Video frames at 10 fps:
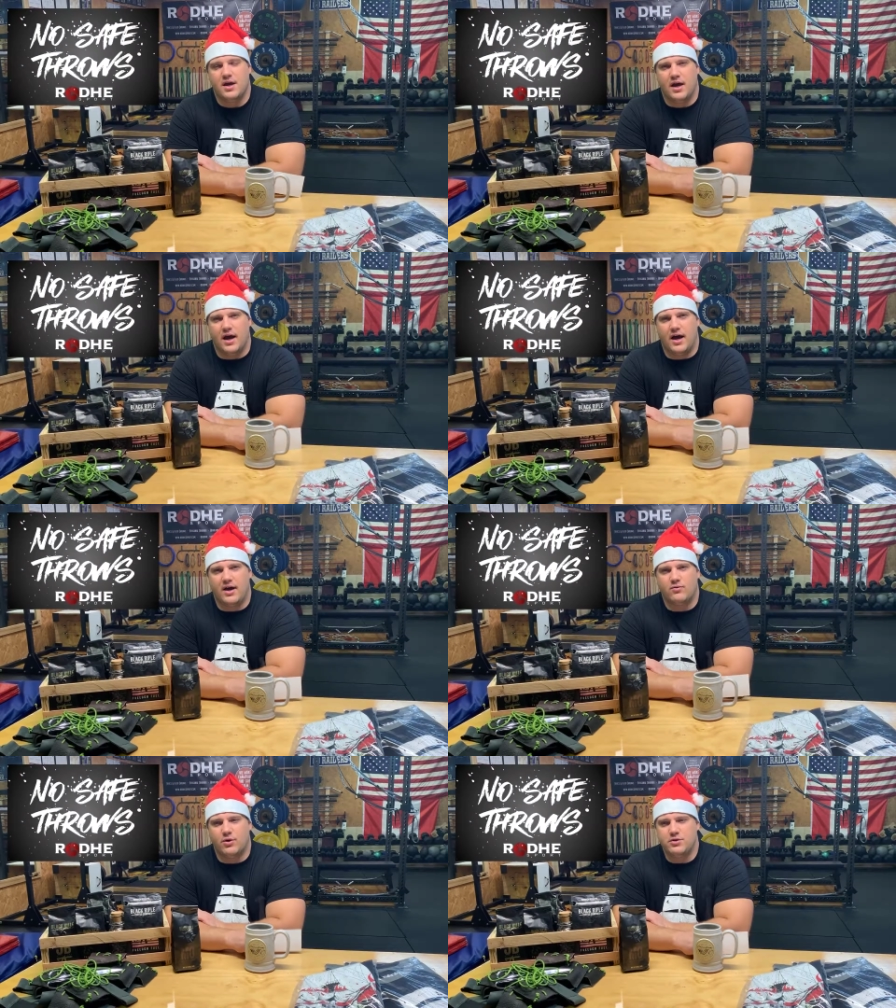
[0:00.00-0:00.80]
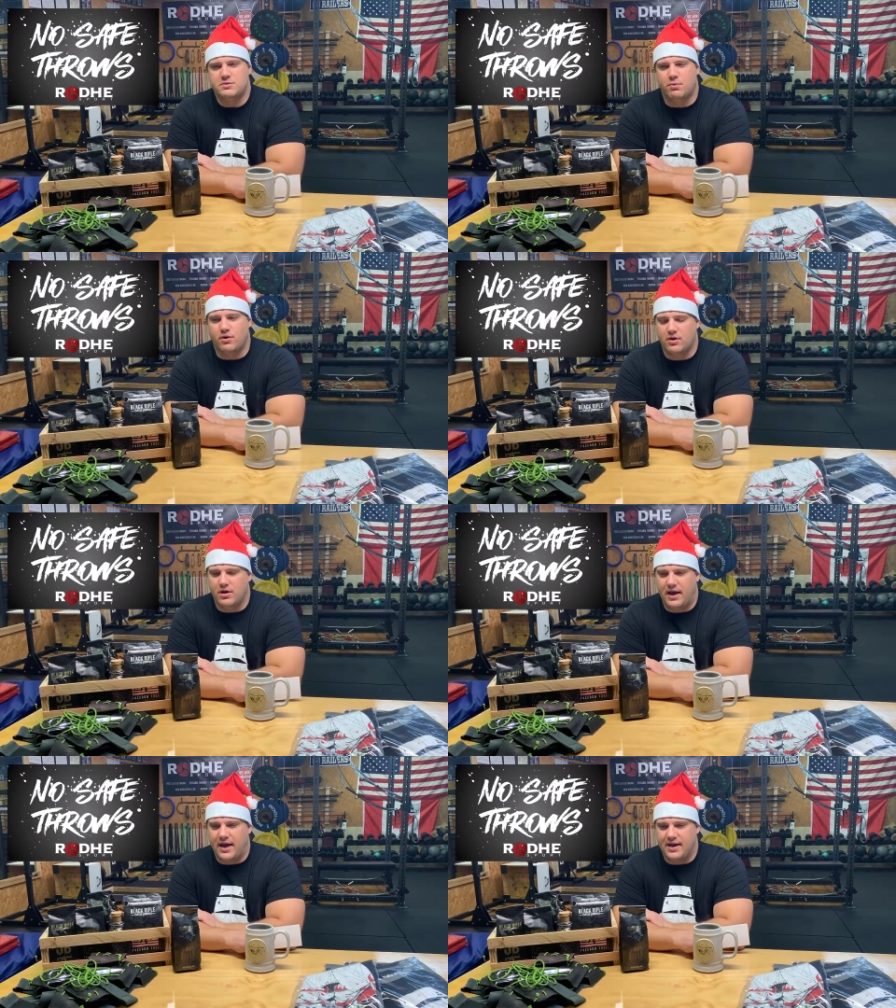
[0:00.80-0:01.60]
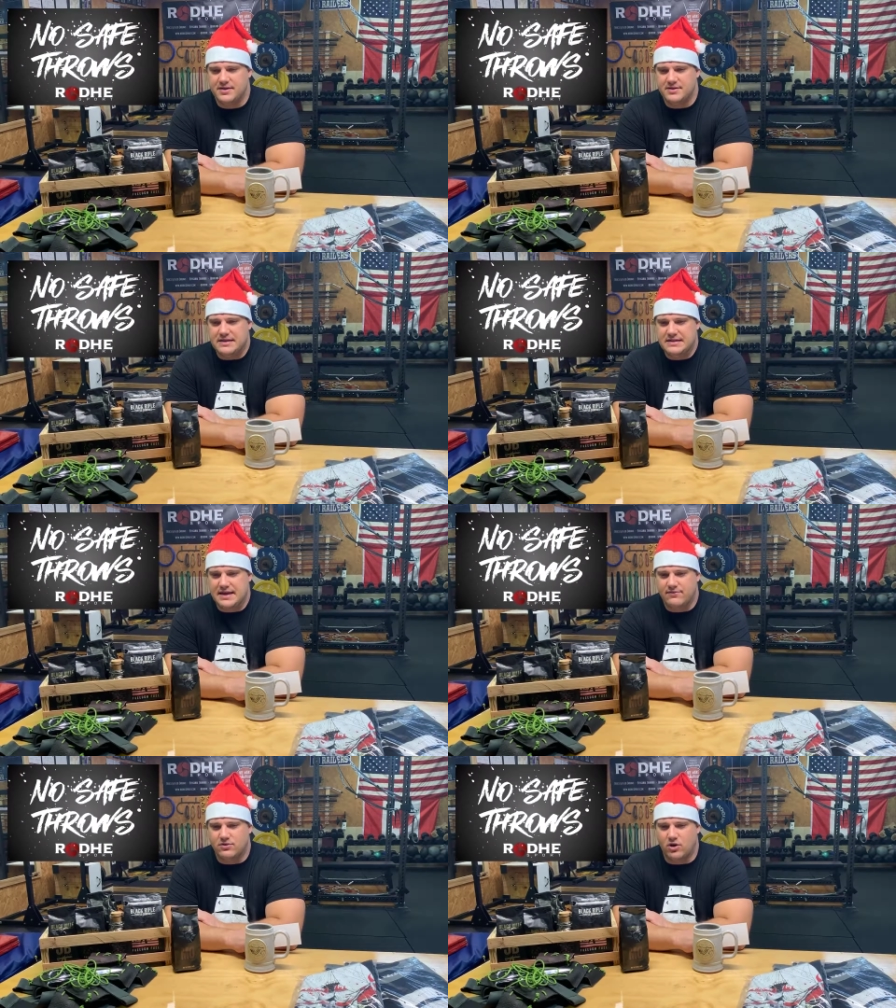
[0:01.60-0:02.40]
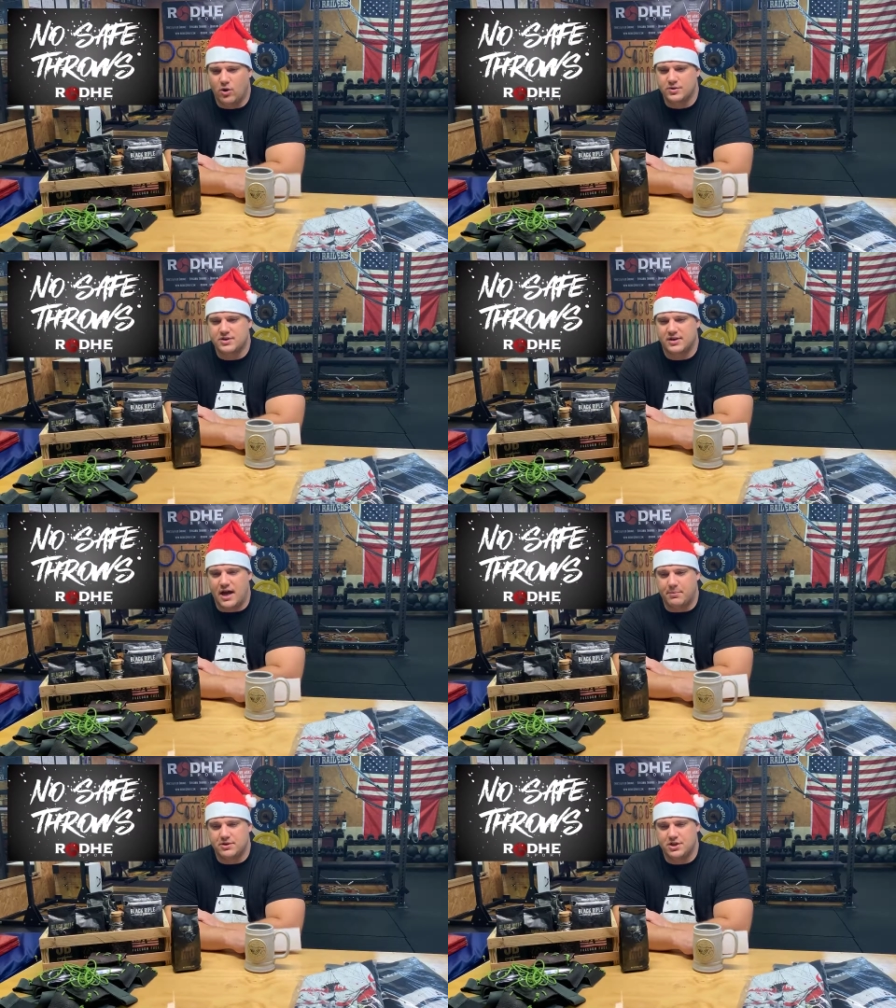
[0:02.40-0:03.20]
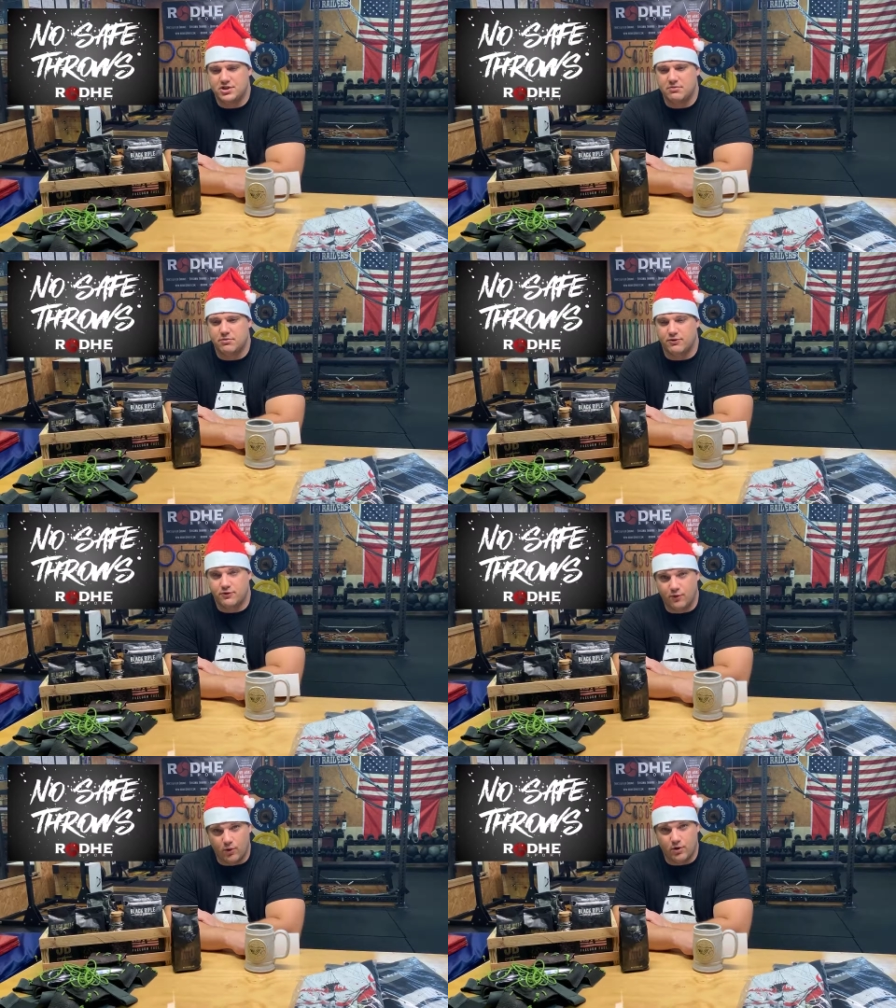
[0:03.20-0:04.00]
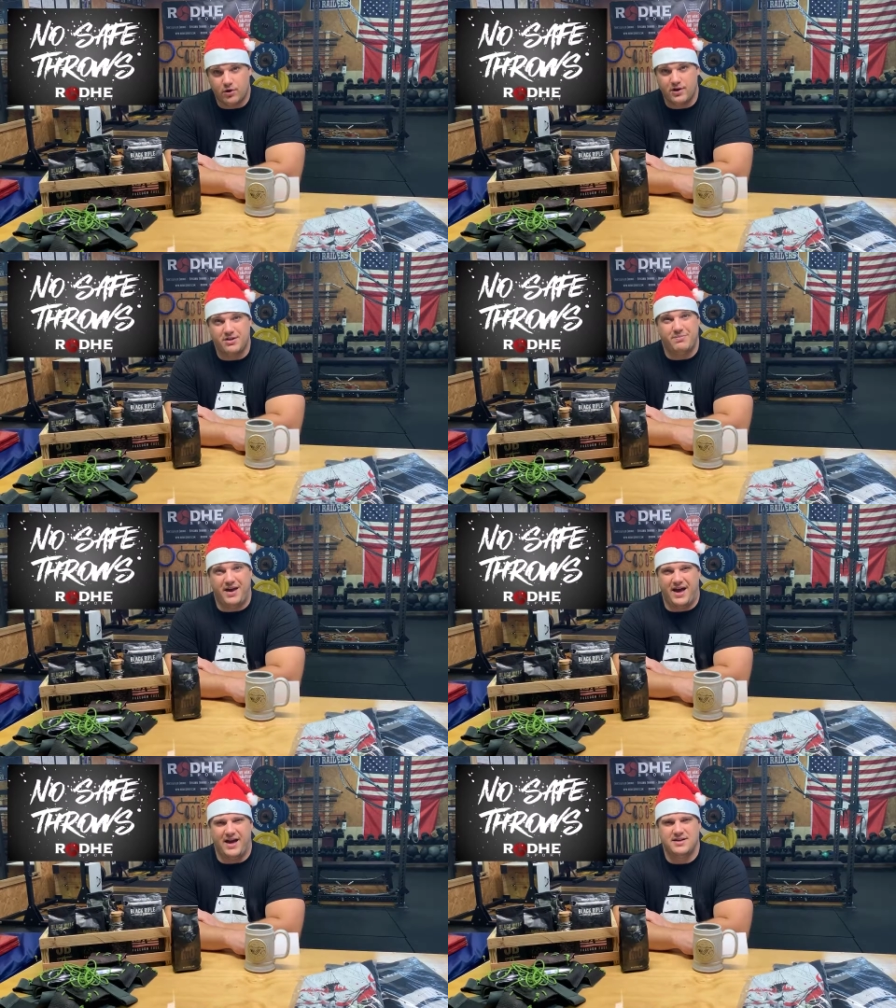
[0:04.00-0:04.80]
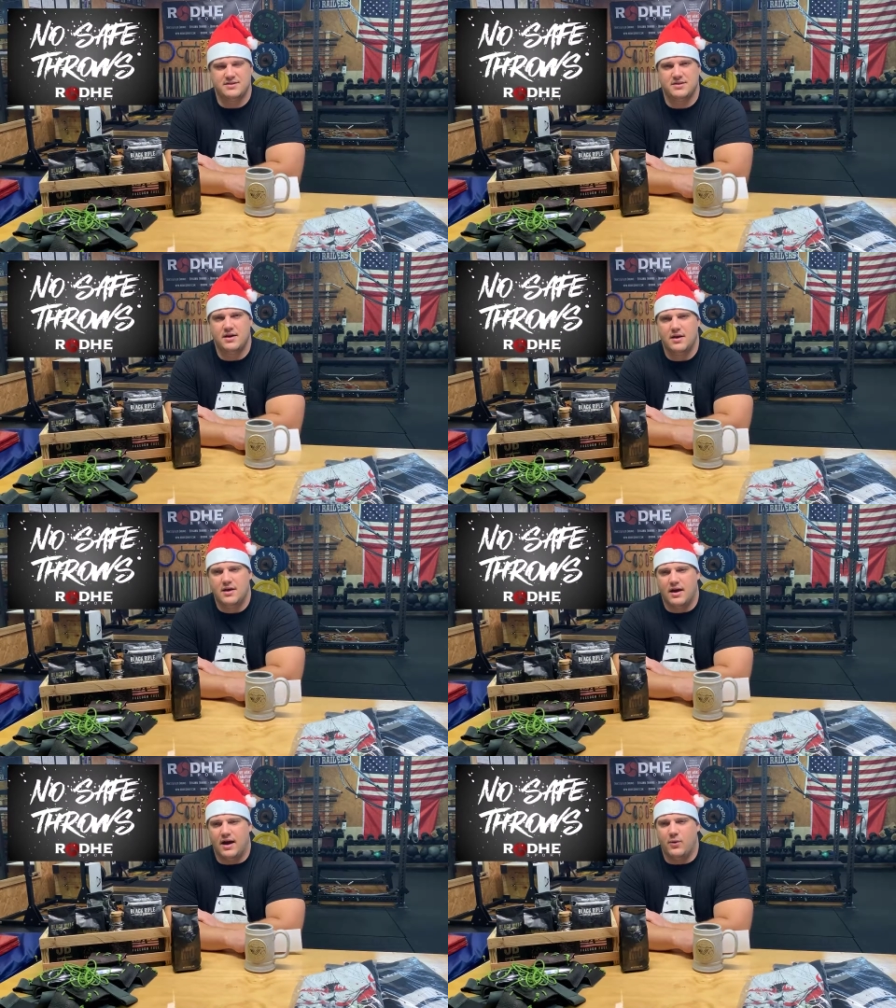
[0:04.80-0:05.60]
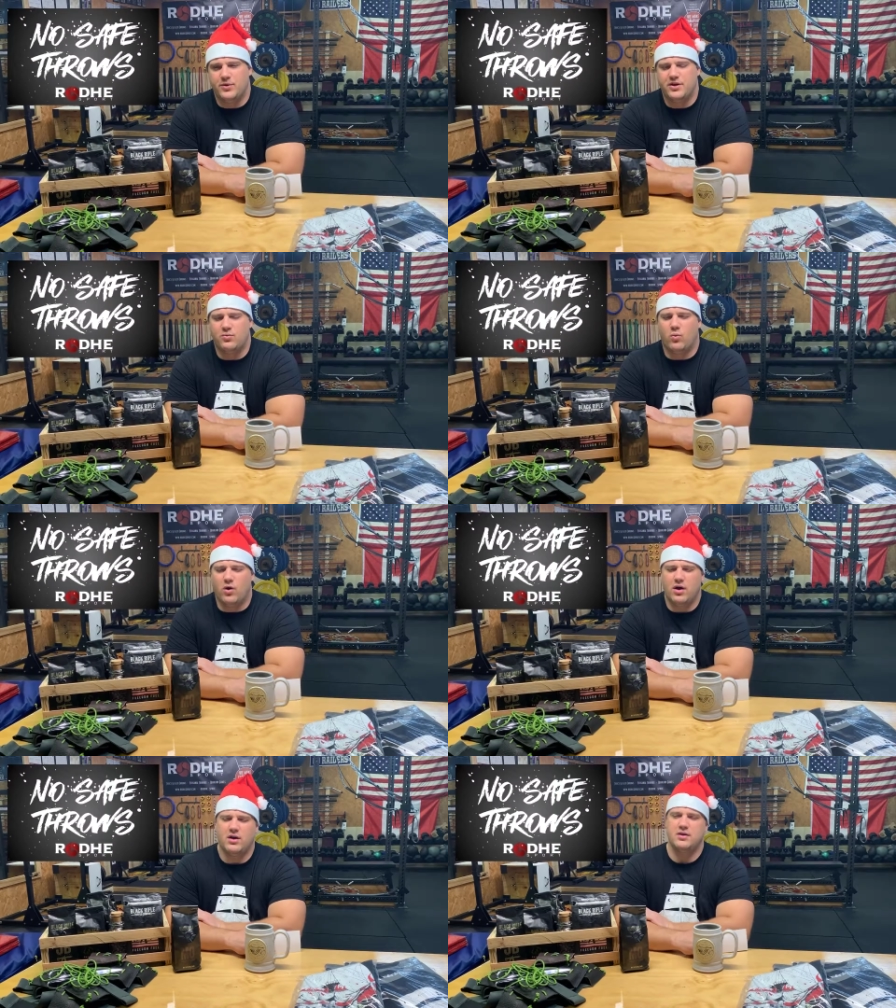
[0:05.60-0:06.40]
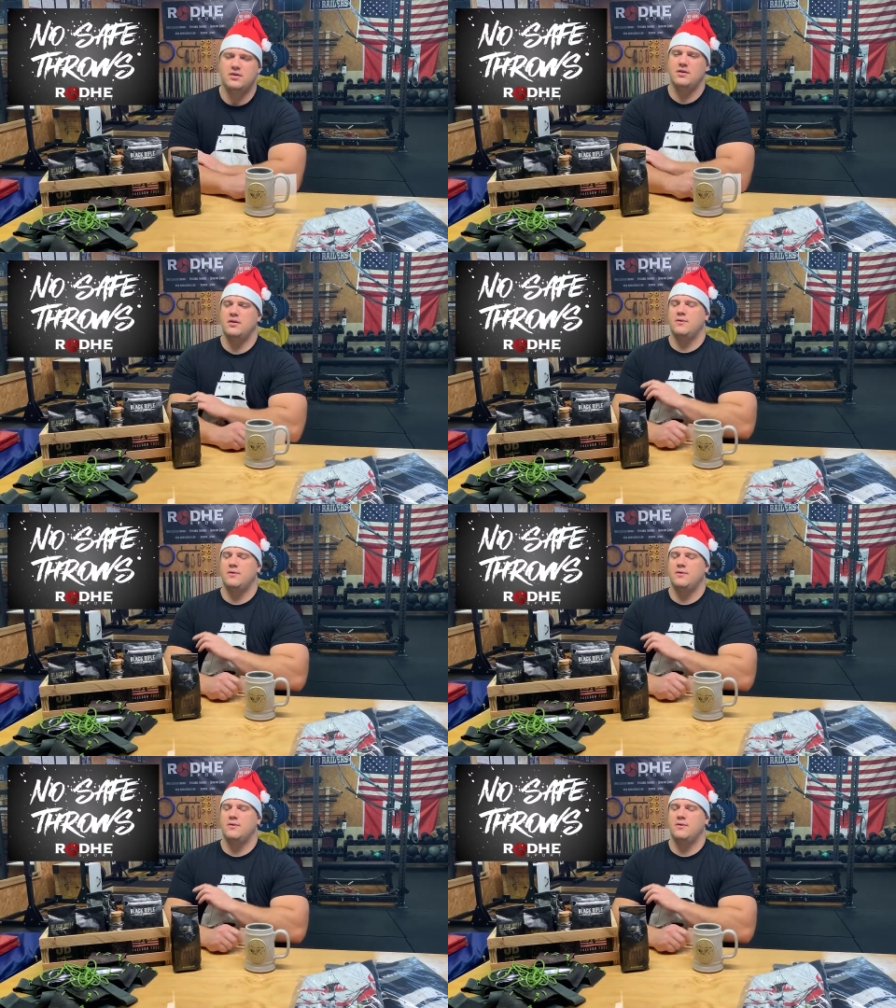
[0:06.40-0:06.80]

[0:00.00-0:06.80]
Rodhe Sport has never hosted a competition before in the past. We did one